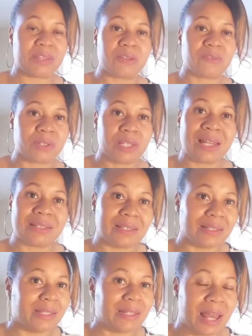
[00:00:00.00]
Therefore, they like
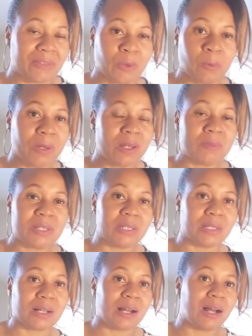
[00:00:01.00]
to get at the women
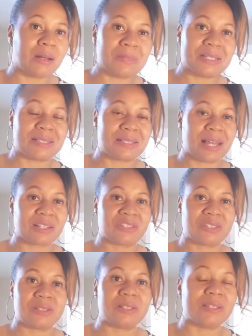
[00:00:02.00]
in the comment
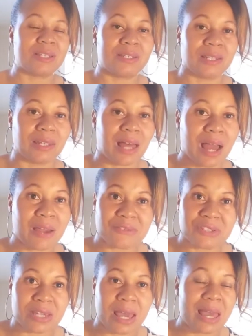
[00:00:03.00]
section and in the live
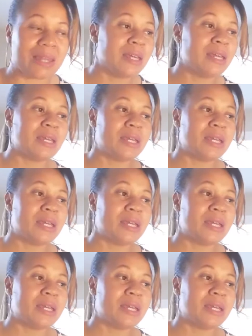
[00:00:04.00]
chat.